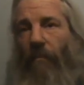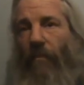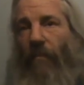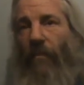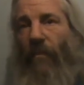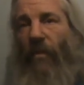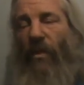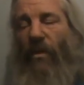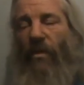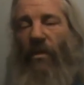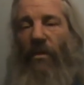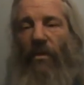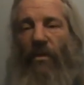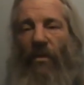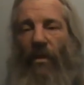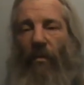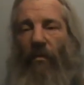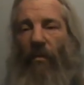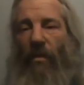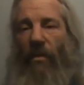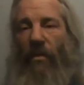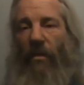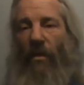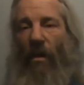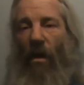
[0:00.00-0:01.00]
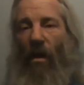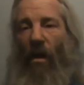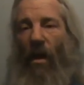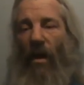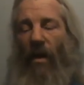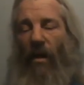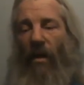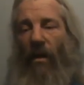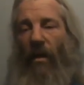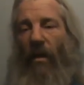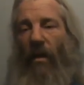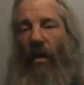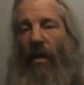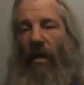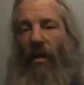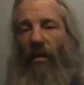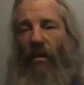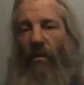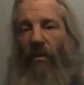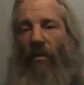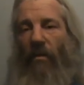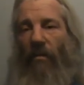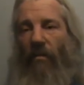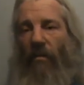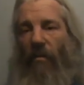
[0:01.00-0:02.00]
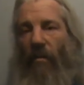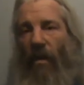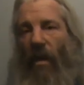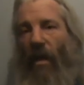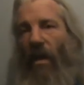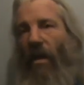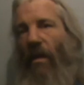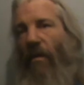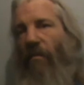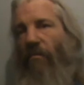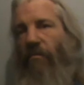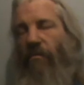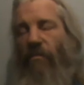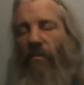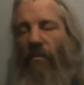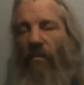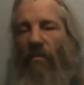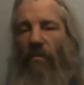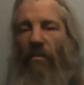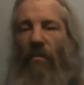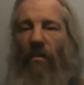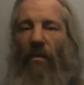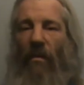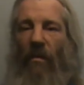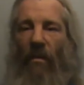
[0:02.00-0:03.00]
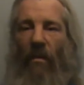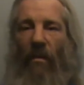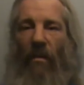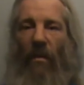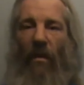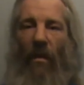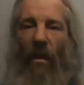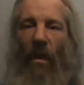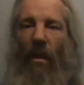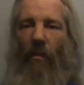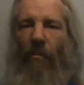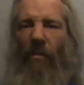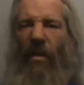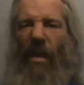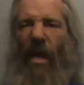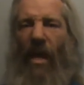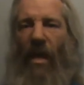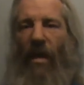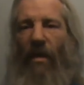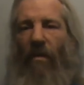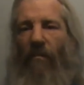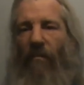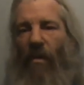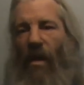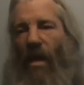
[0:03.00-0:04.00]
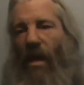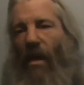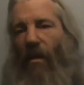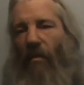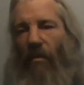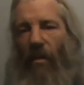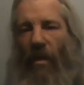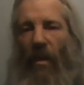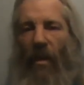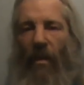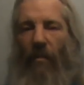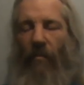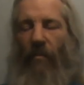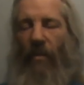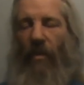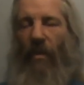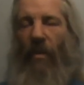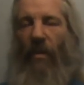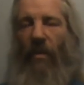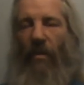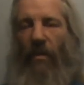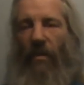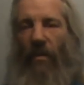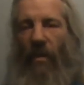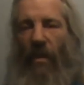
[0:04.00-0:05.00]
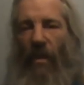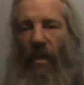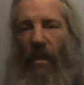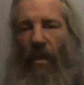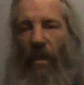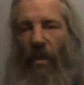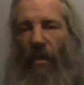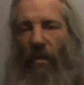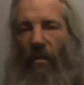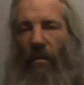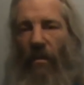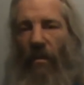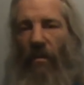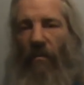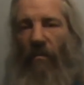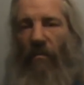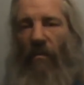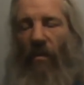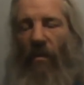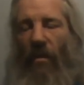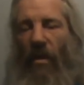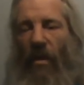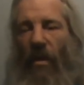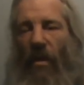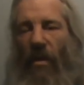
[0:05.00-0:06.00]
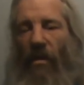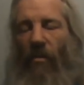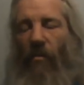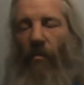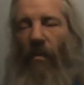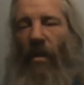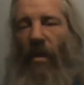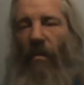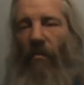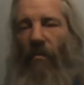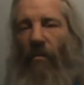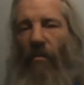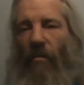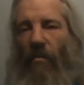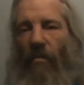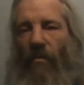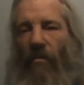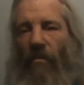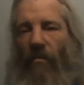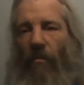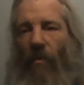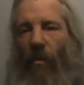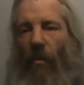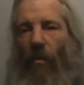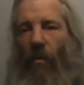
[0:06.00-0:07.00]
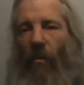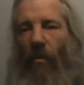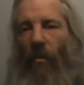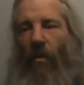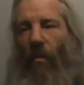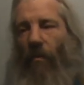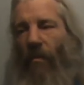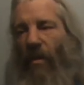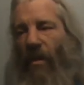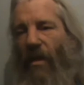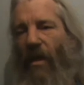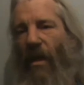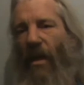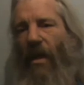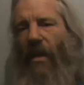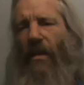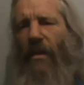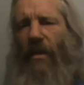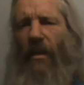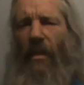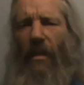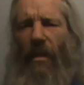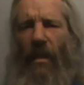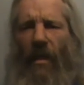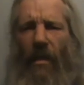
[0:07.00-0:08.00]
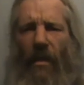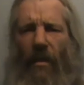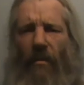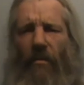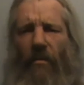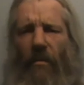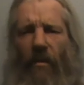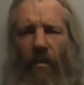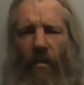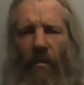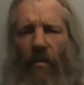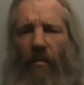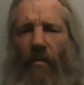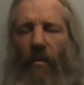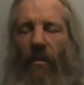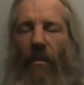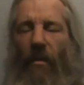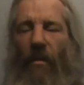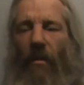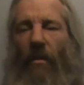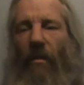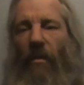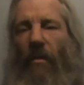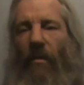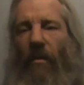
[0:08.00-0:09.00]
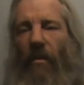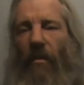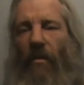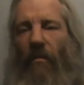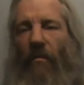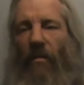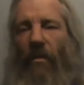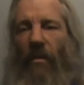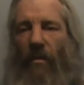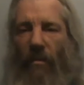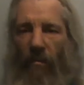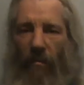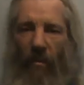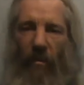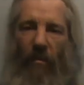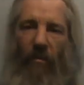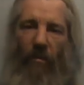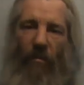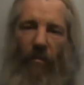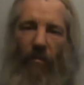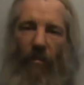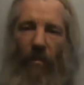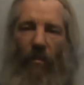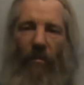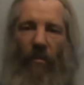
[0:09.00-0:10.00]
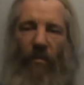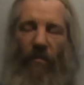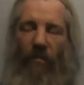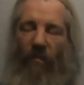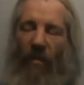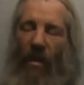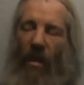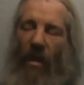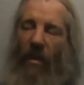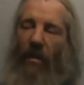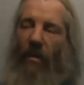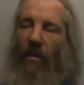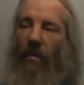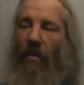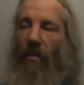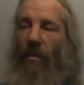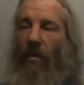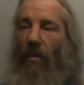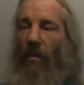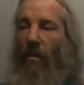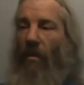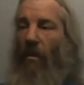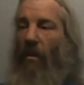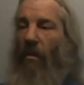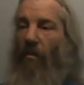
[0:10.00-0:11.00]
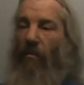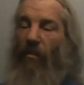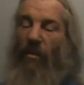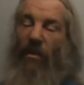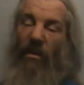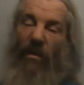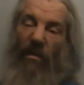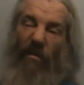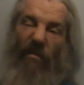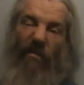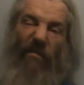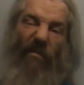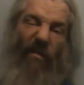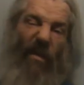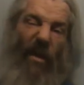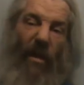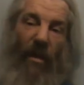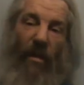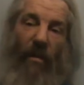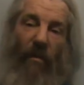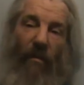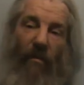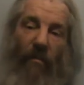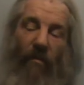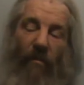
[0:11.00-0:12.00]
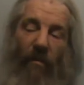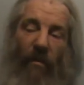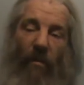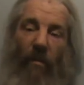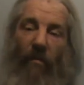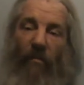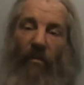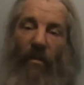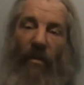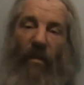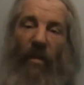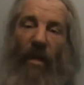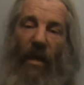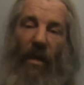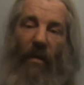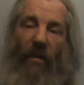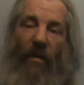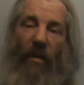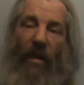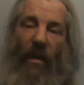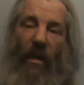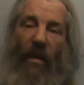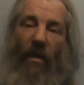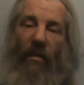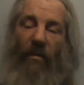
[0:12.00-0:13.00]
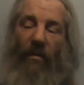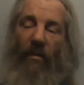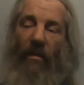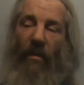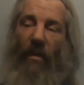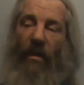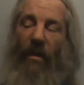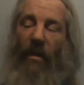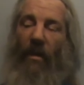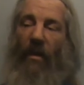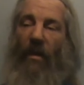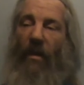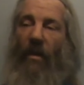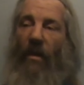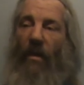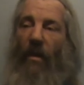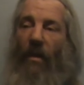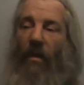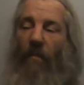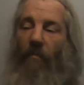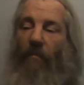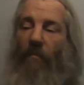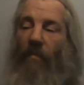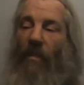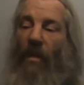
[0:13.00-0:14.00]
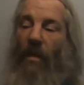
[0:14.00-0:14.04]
just to see what it's like, and I'm getting around it, but it's I'm finding it a little bit more complicated to get used to, because I'm used to Brewer's Friend, which is free to use the calculators and that.